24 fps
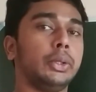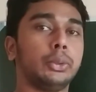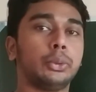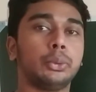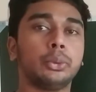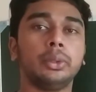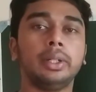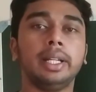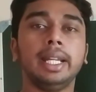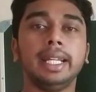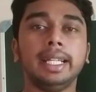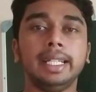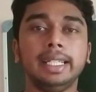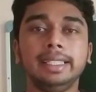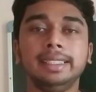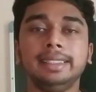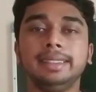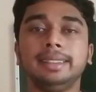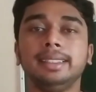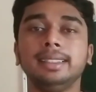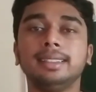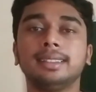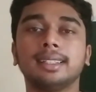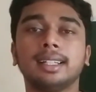today
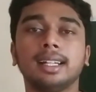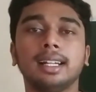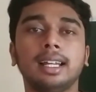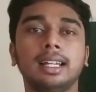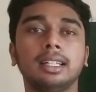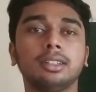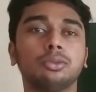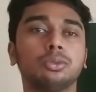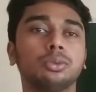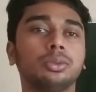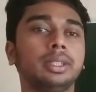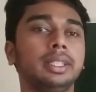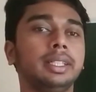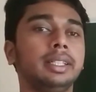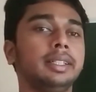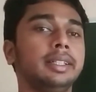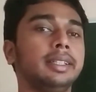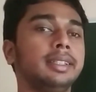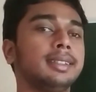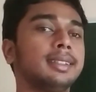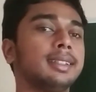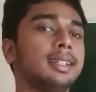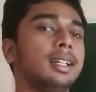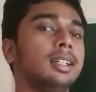in this class we
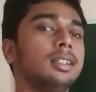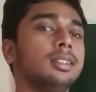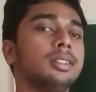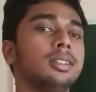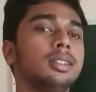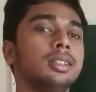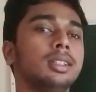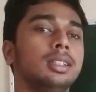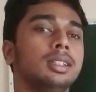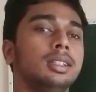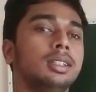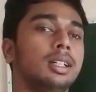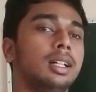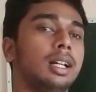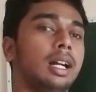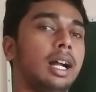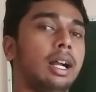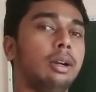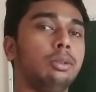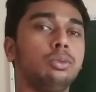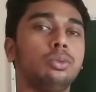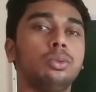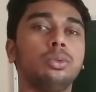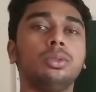discussed
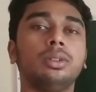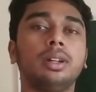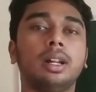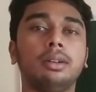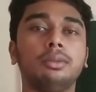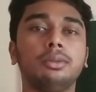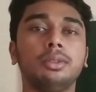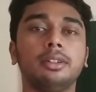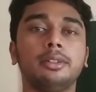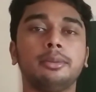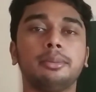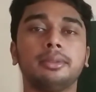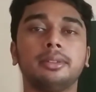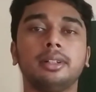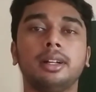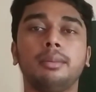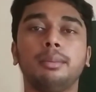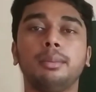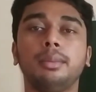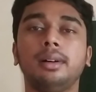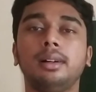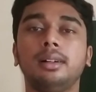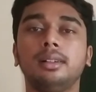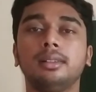how to round up
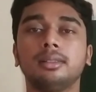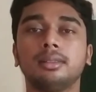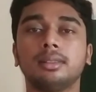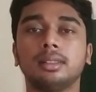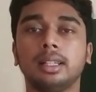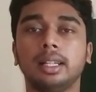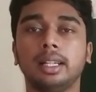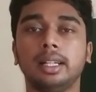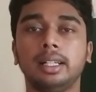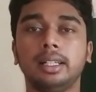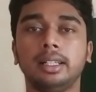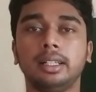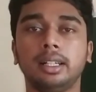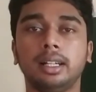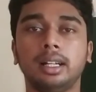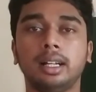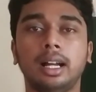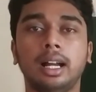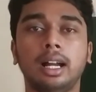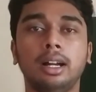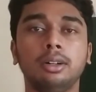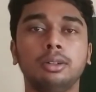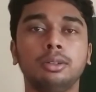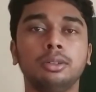numbers and
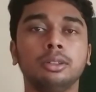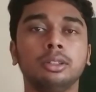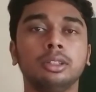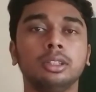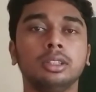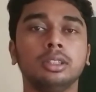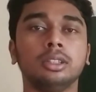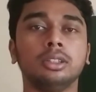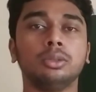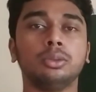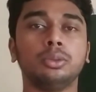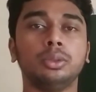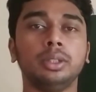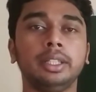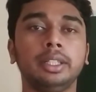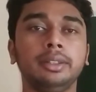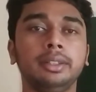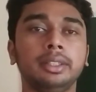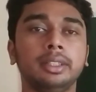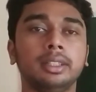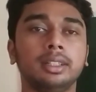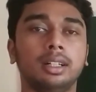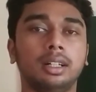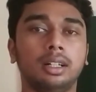how
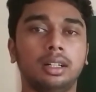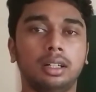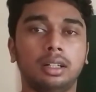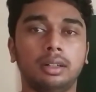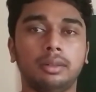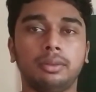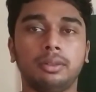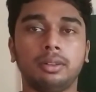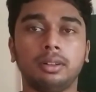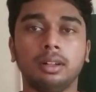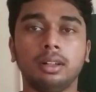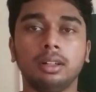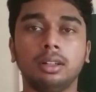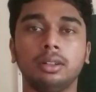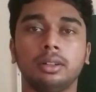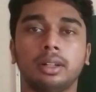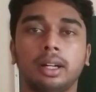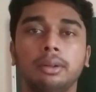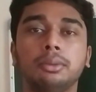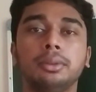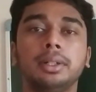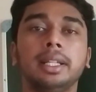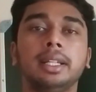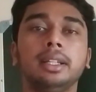we follow
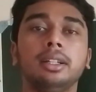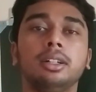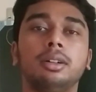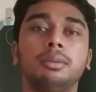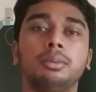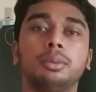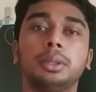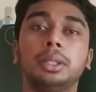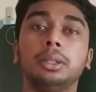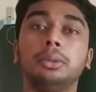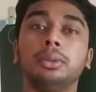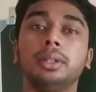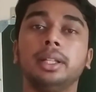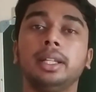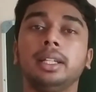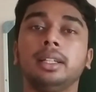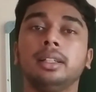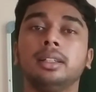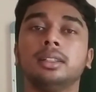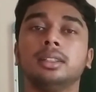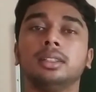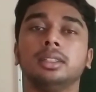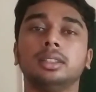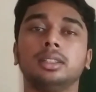rounding up
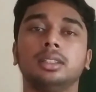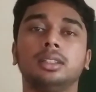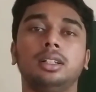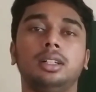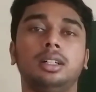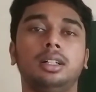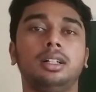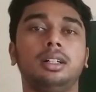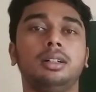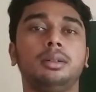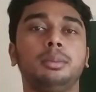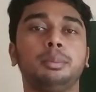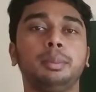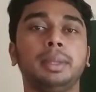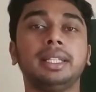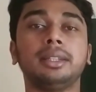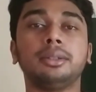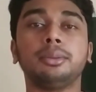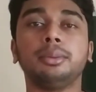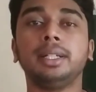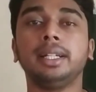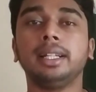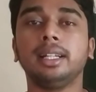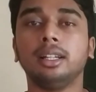during
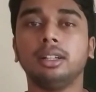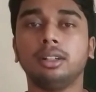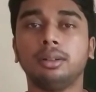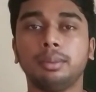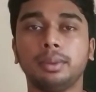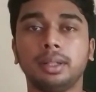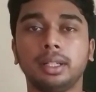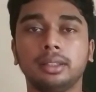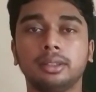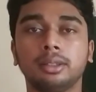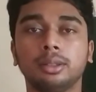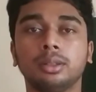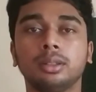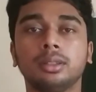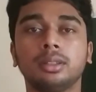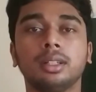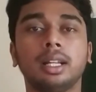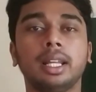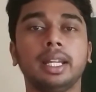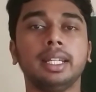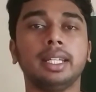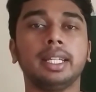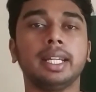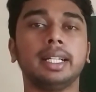mathematical operations
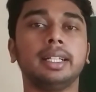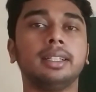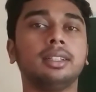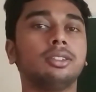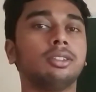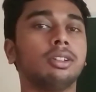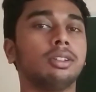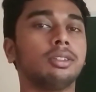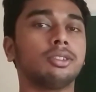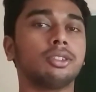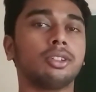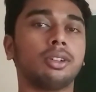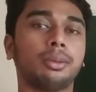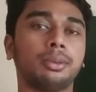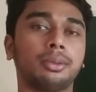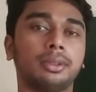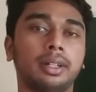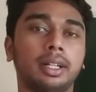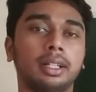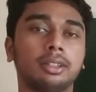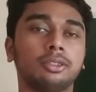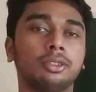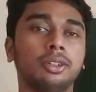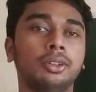like addition,
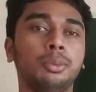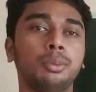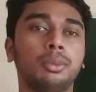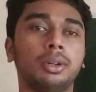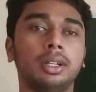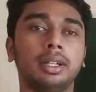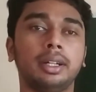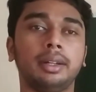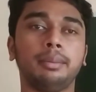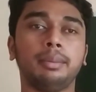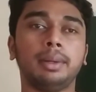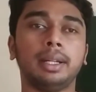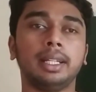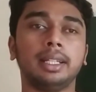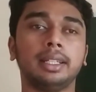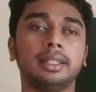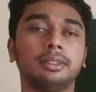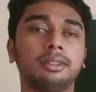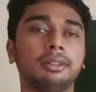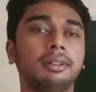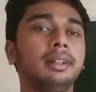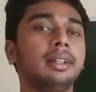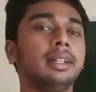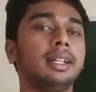subtraction,
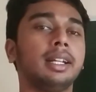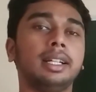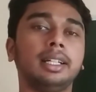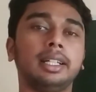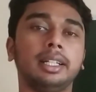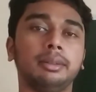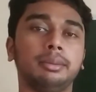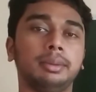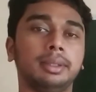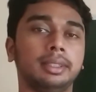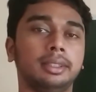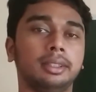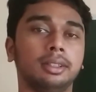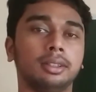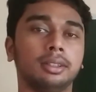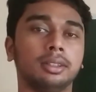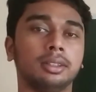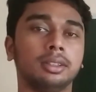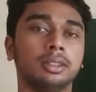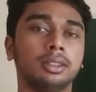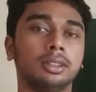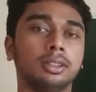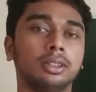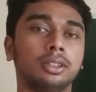multiplication and division.
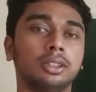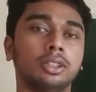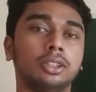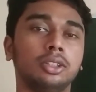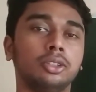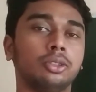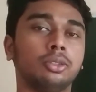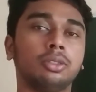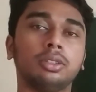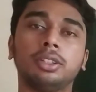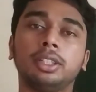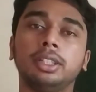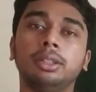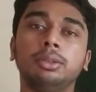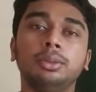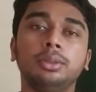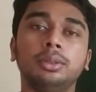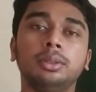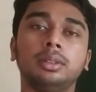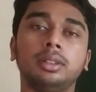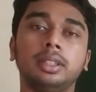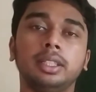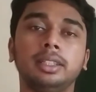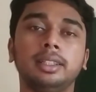So see
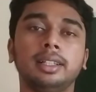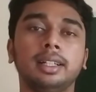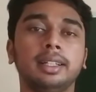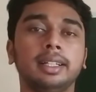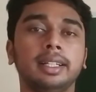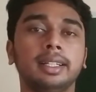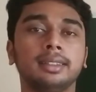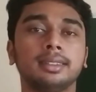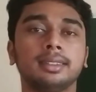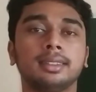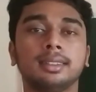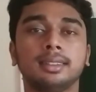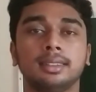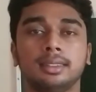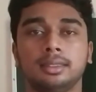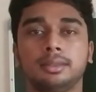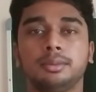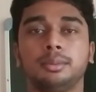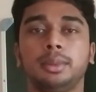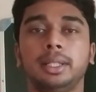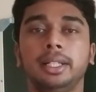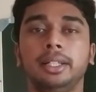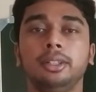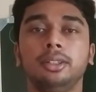you in the next
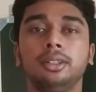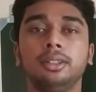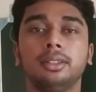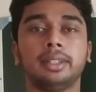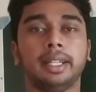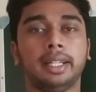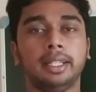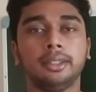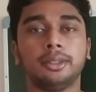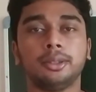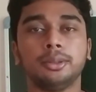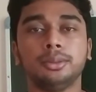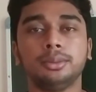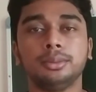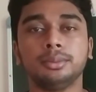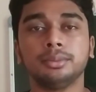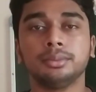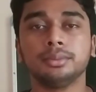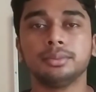video. Thank you.